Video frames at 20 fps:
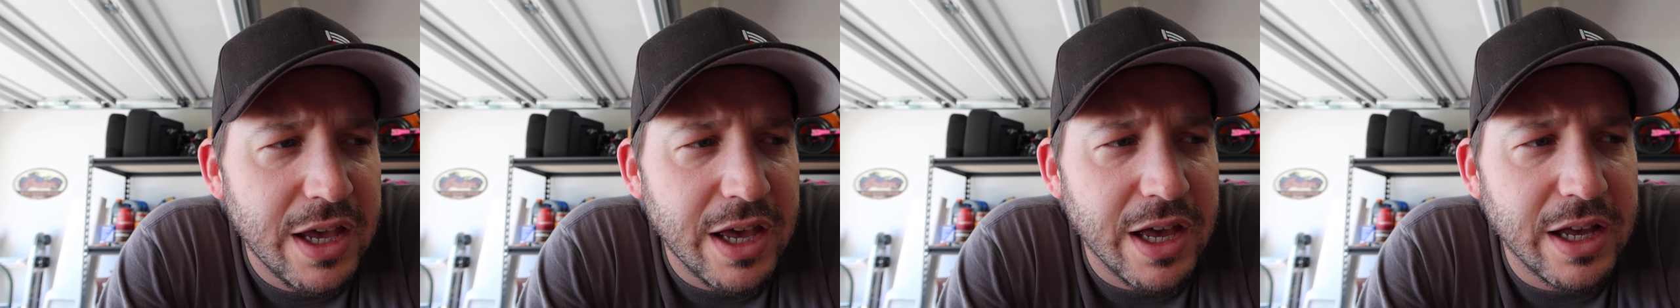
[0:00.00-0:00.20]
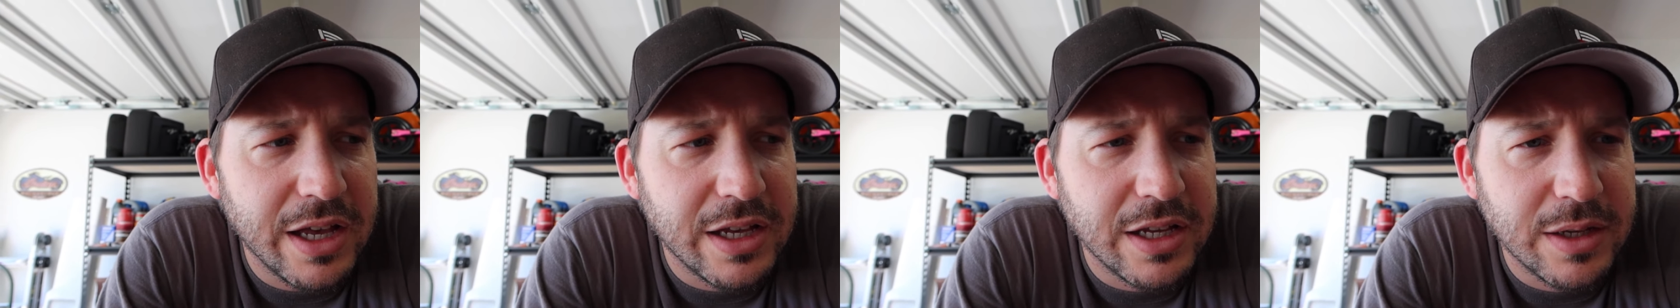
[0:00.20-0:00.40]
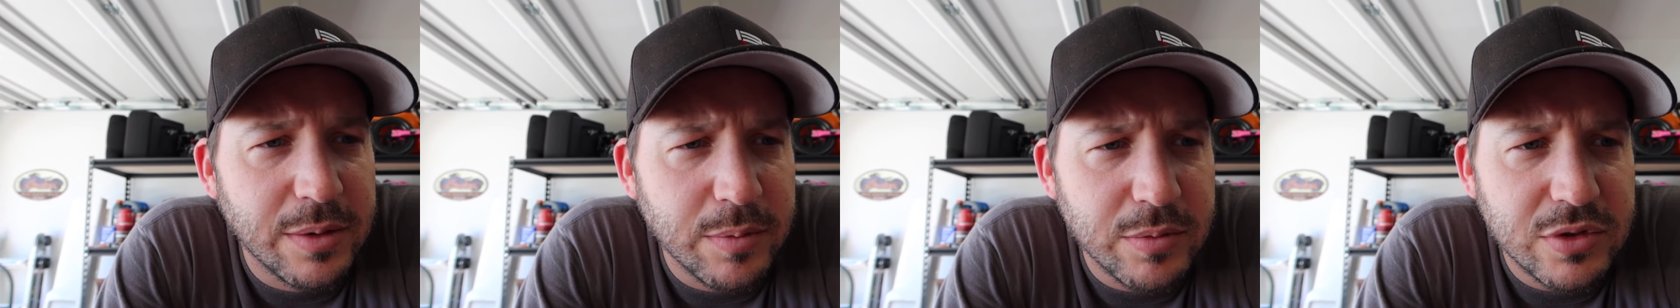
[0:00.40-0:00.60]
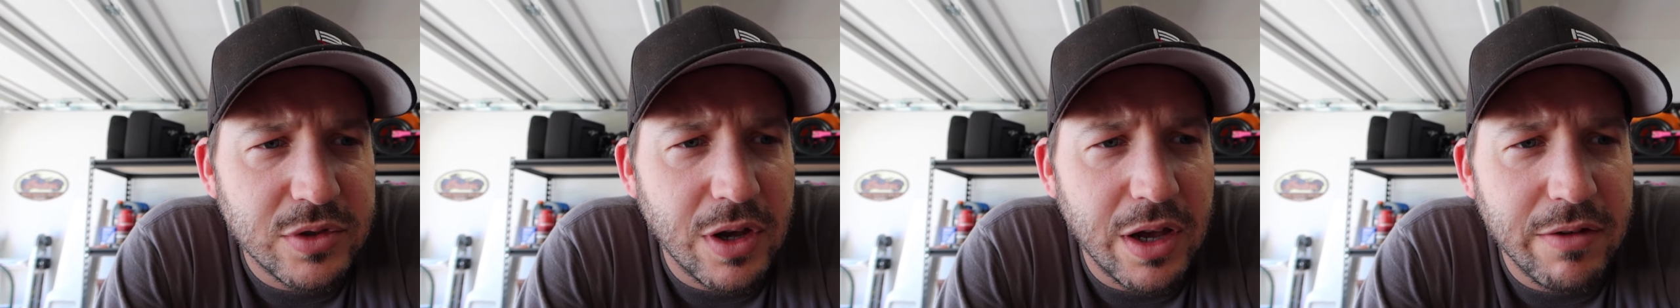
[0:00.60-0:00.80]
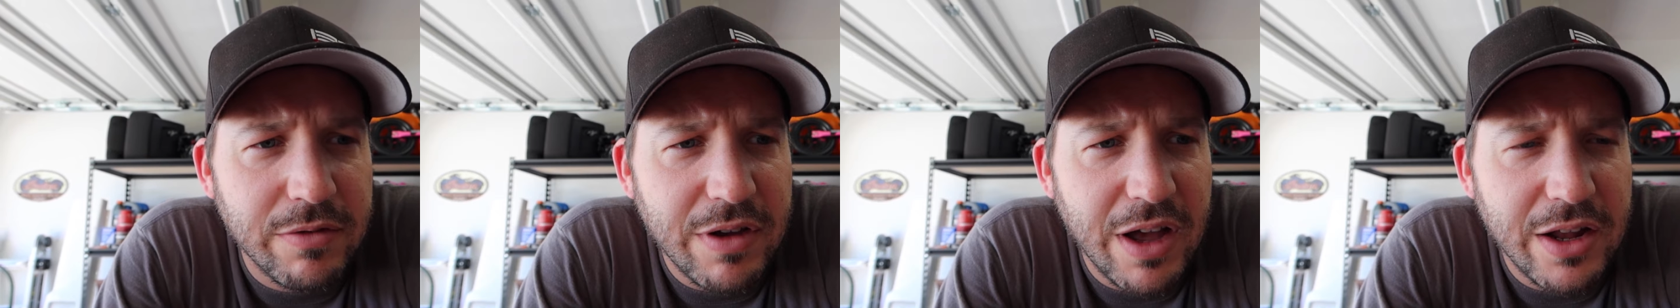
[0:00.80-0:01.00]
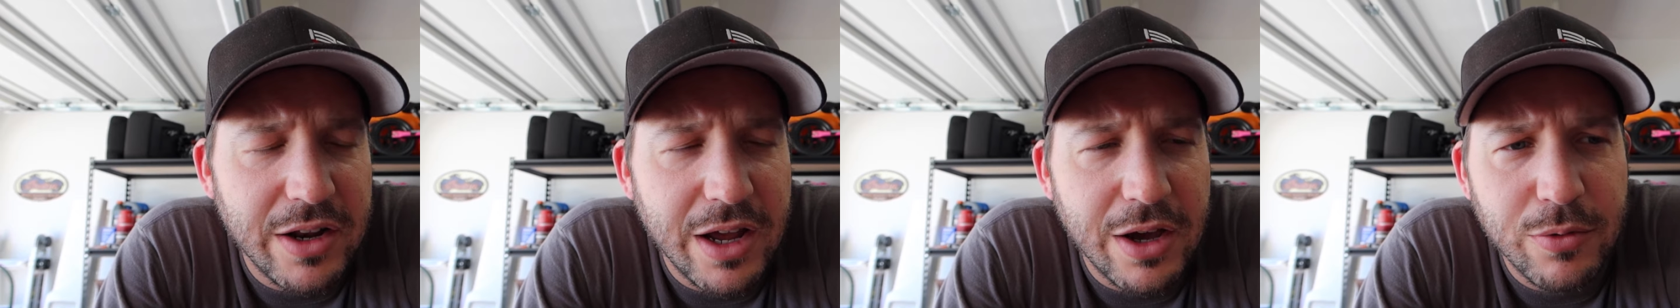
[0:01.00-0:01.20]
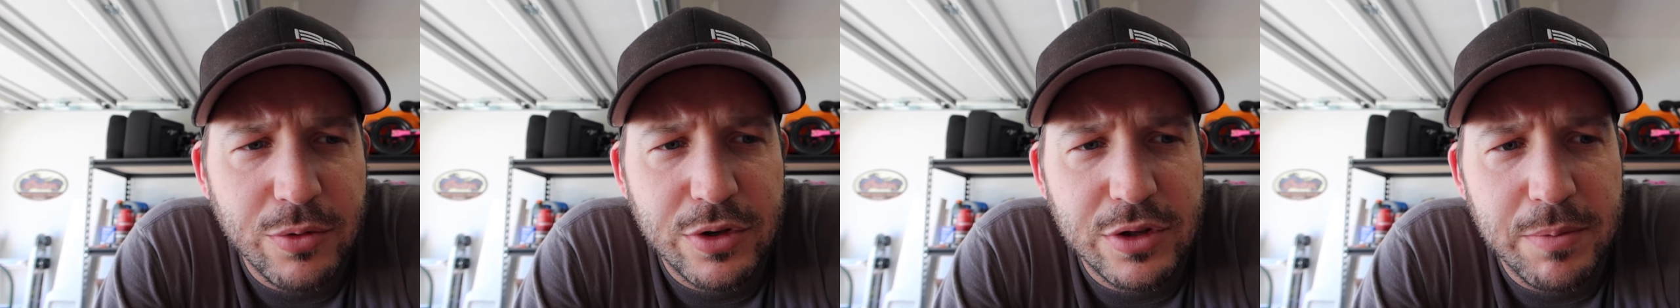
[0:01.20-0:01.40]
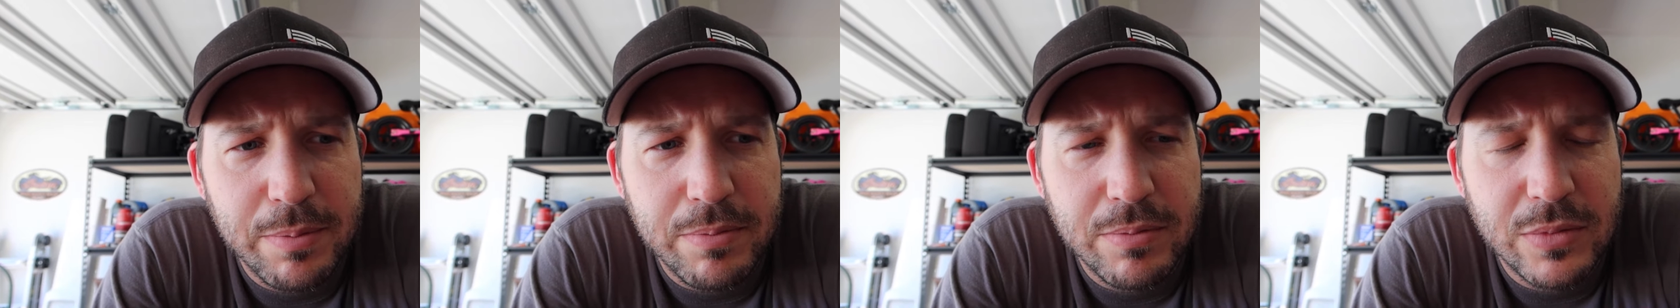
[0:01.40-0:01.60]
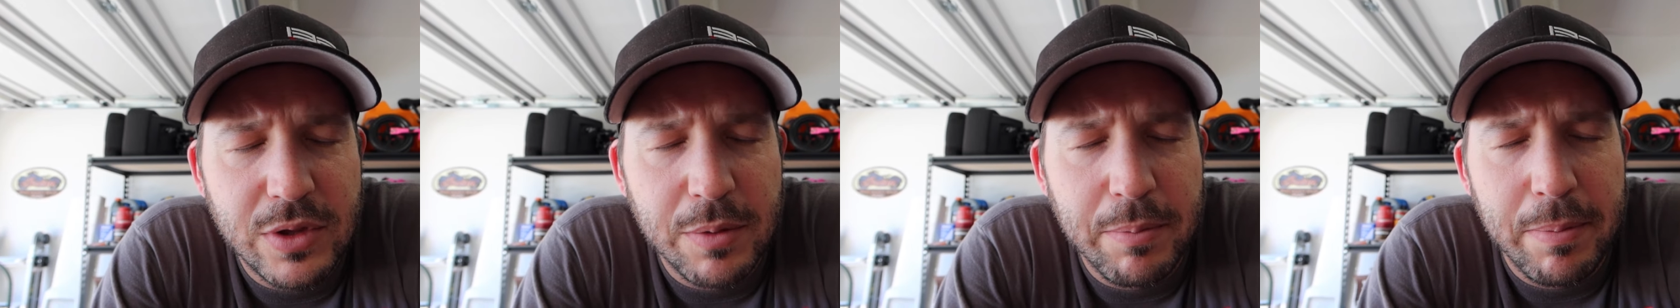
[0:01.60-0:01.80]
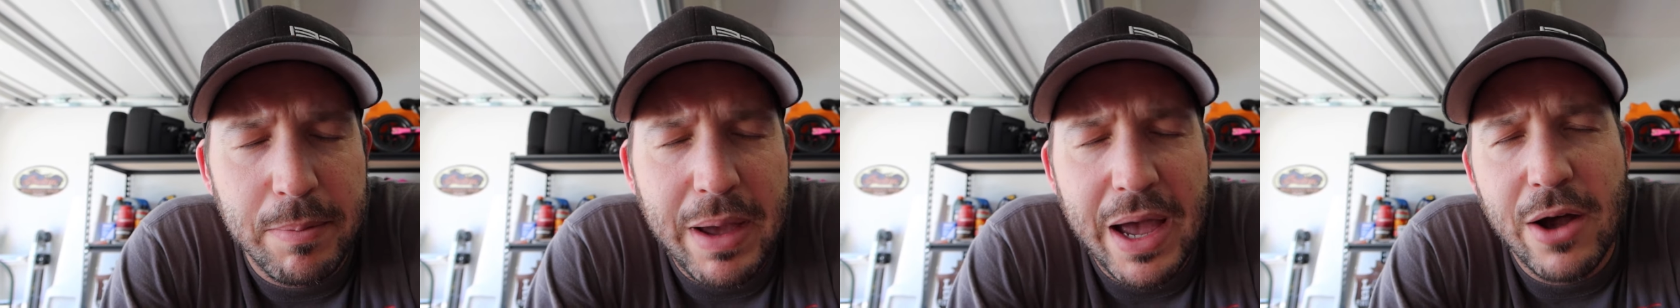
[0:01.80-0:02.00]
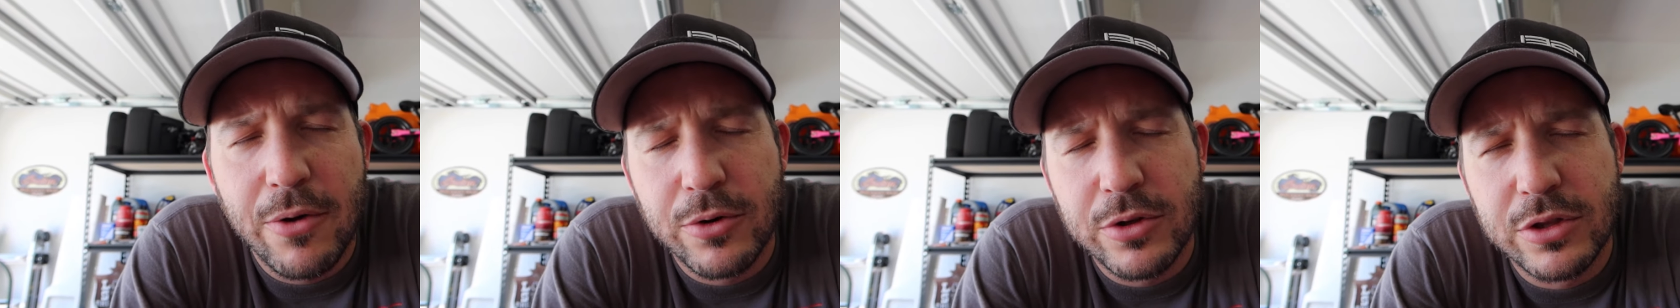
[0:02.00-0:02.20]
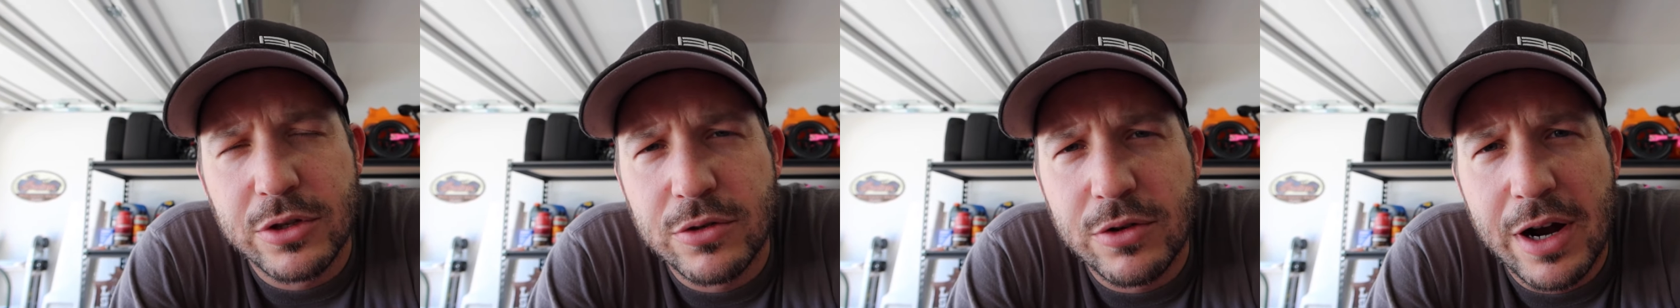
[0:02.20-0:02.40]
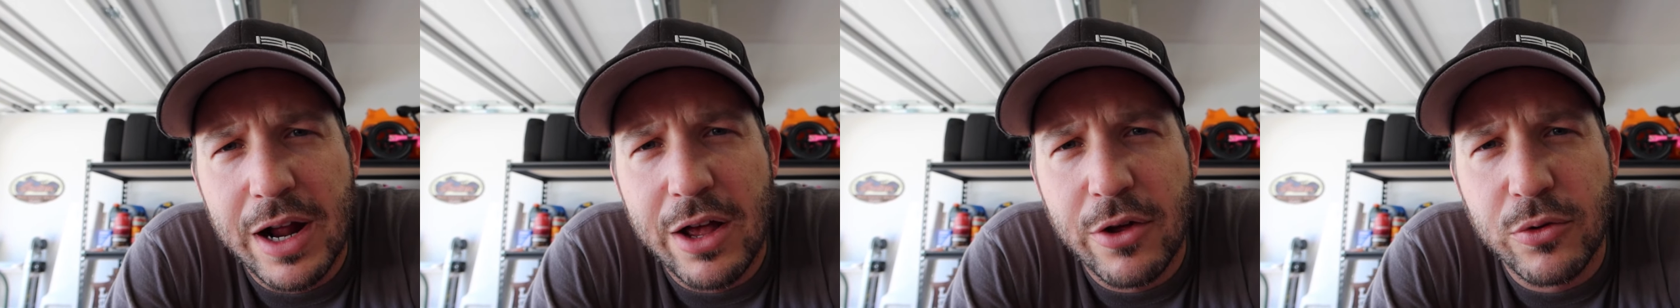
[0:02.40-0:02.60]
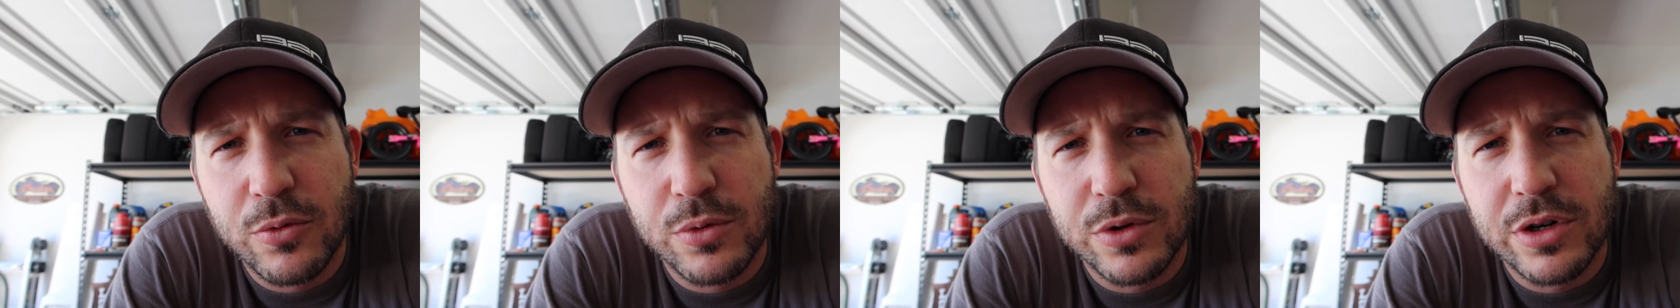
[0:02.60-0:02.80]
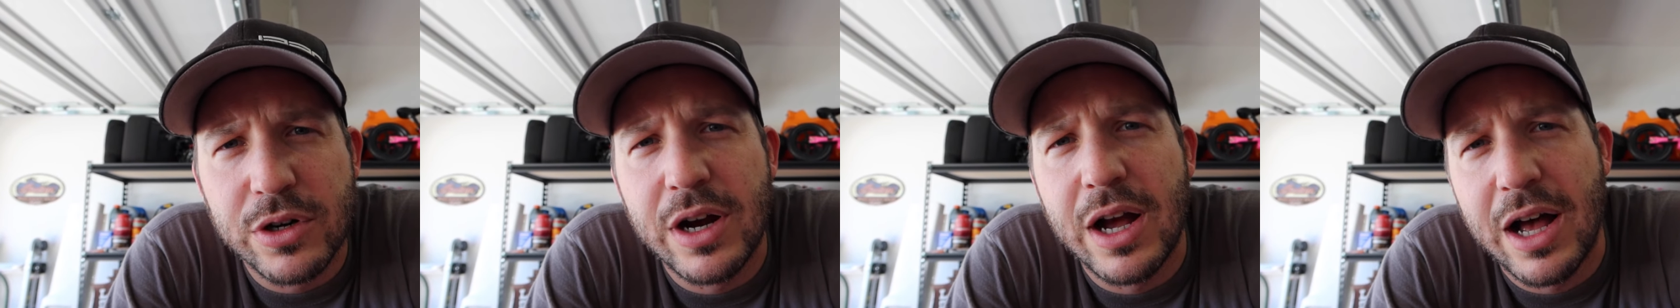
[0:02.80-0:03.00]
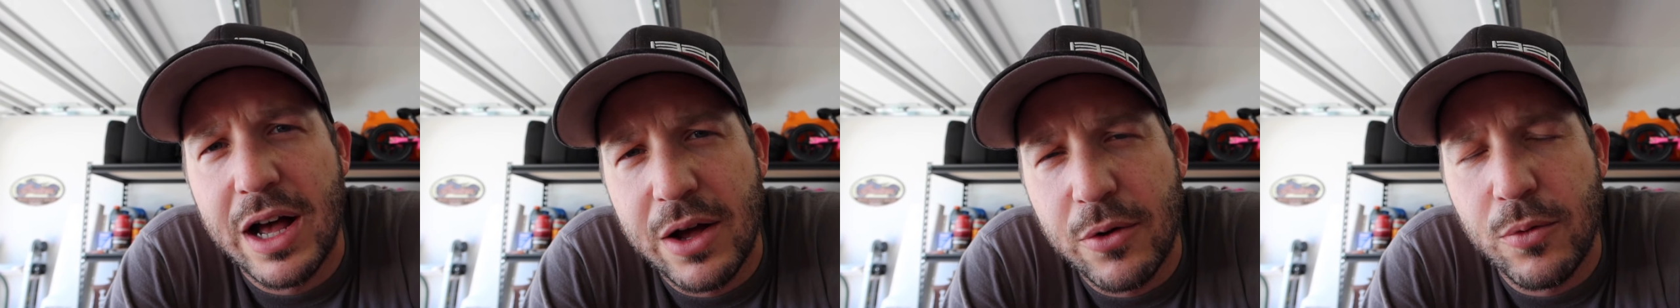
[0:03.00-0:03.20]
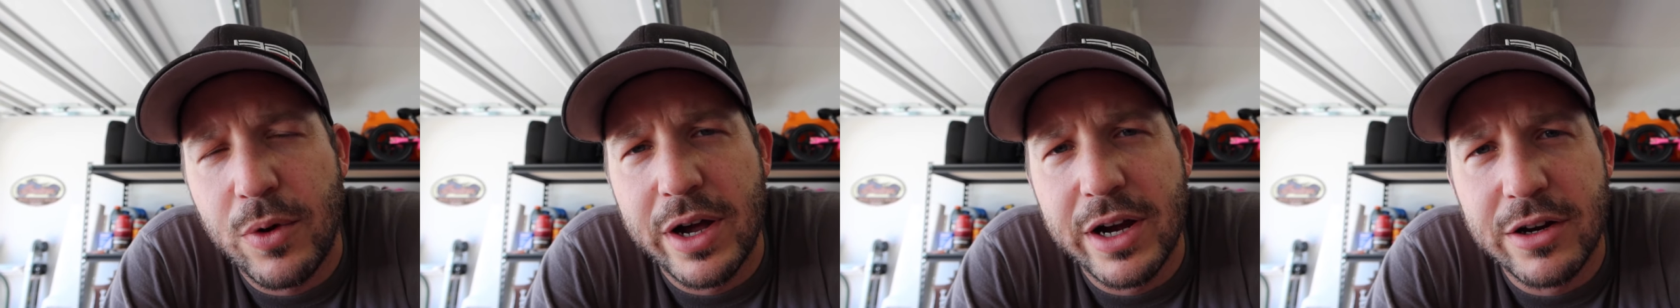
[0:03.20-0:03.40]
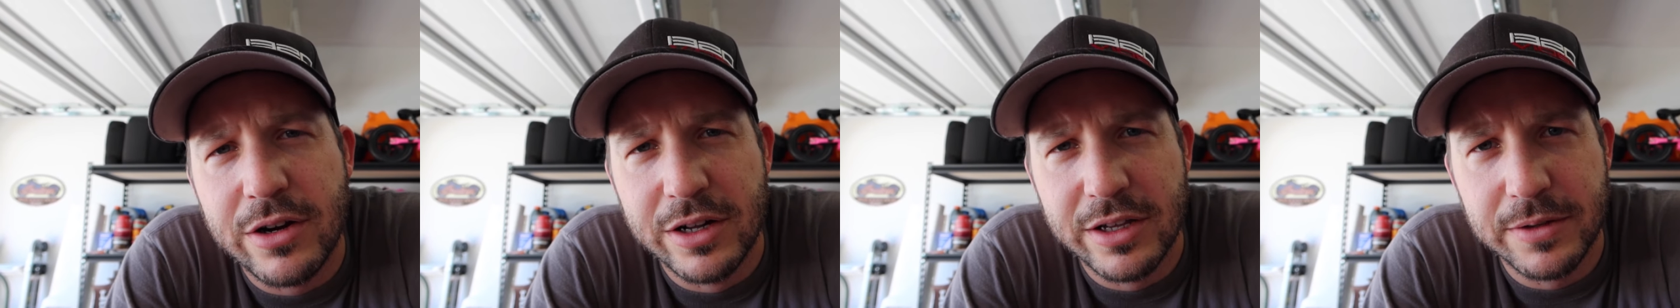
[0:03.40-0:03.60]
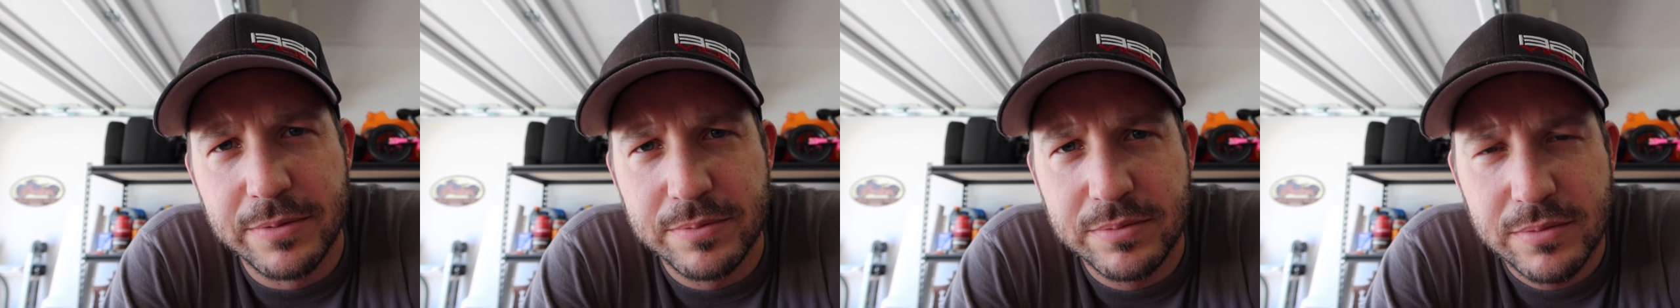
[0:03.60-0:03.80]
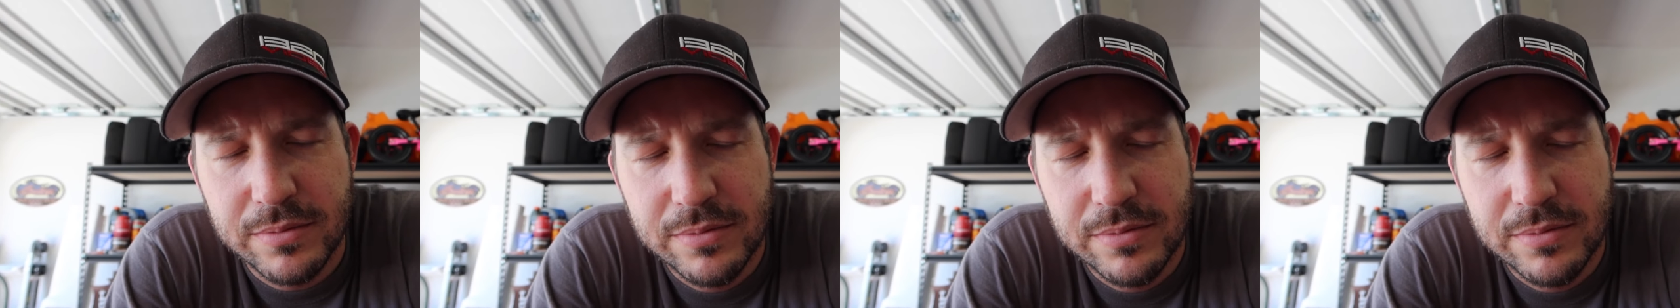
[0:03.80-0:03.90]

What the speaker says: So I found out where the power and the ground were, hotwired it